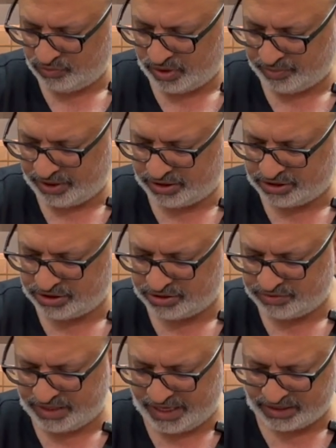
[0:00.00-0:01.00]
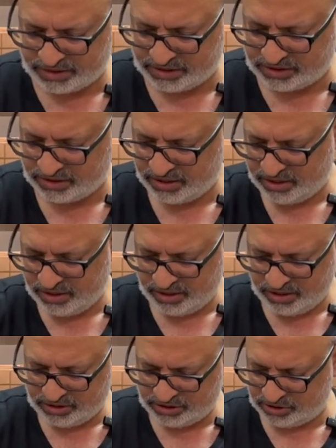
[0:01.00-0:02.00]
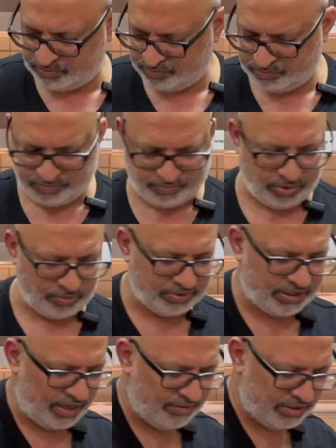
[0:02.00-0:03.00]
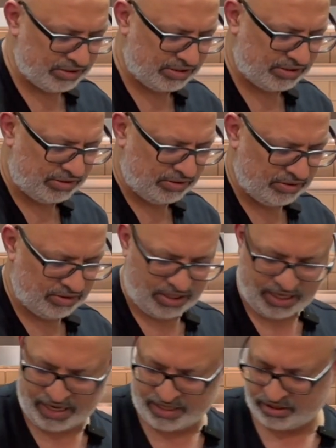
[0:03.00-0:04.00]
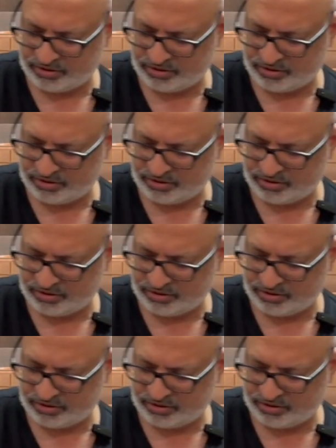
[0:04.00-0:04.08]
what I'm going to do next is just pop the carrots and the